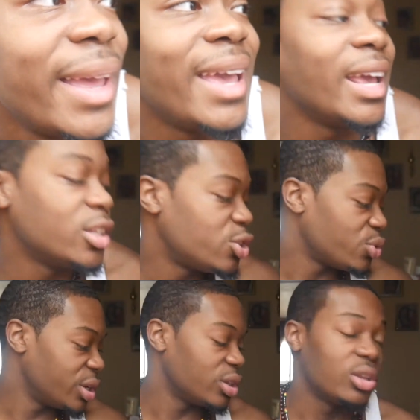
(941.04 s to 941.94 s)

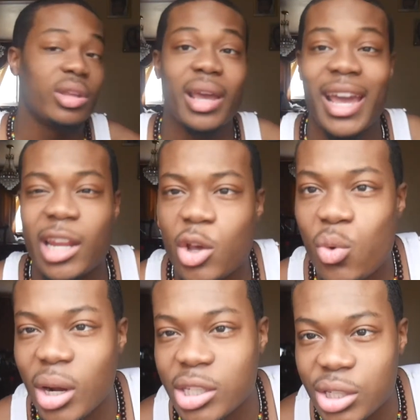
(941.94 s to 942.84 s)
answering any
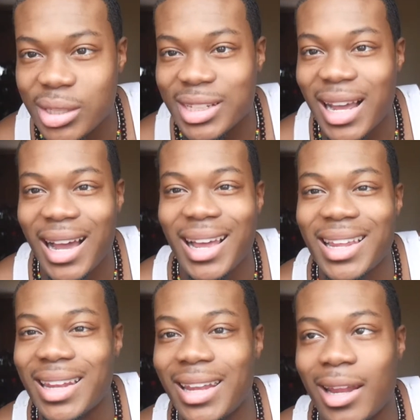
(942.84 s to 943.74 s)
questions
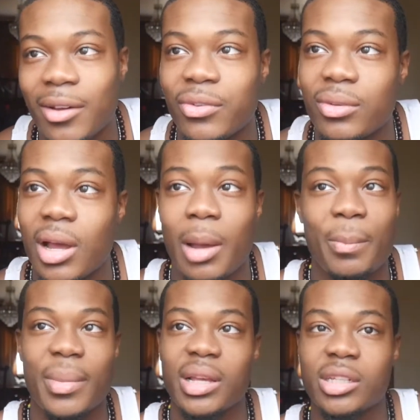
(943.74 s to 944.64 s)
I
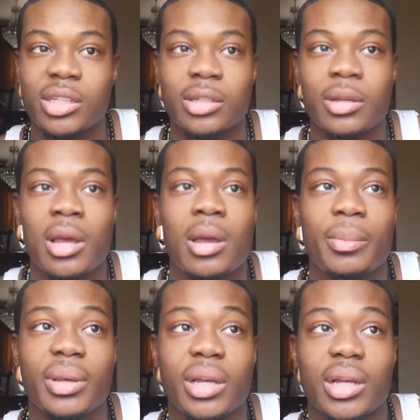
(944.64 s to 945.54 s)
missed,
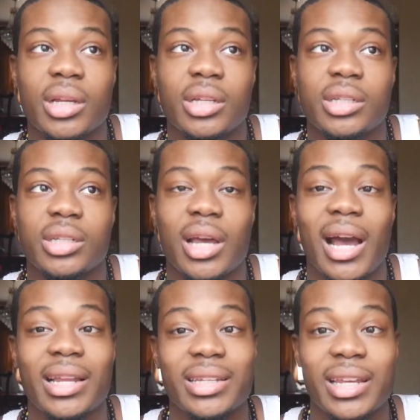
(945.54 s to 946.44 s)
because
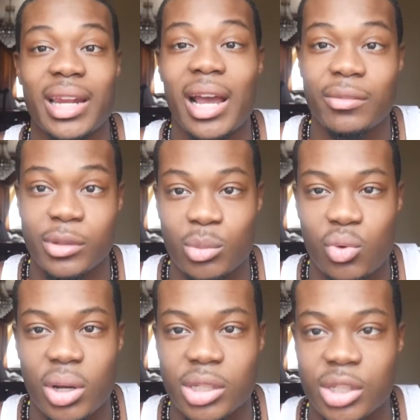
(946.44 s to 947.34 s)
I did have some
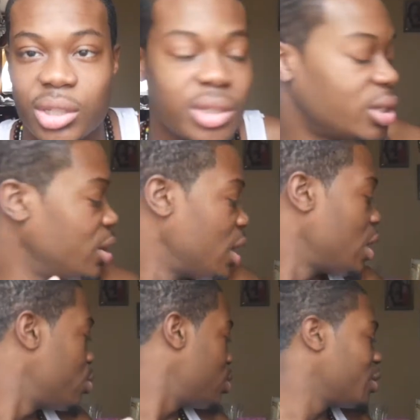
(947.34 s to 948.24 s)
questions.
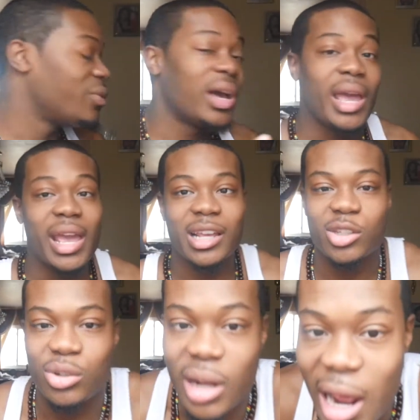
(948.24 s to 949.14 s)
I don't know if I
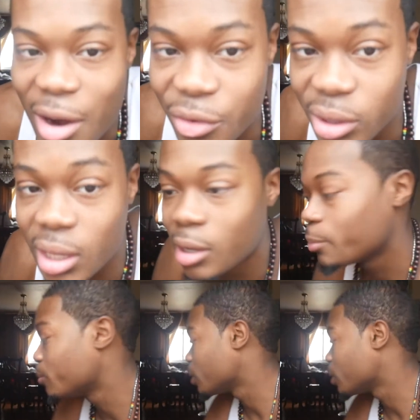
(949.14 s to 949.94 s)
answered everything,